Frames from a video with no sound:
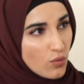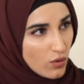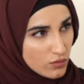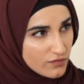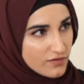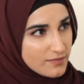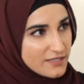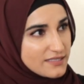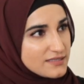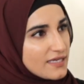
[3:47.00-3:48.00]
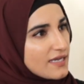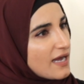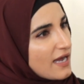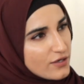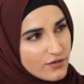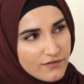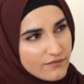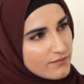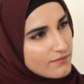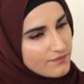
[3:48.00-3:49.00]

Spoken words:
all over the place. Like, I couldn't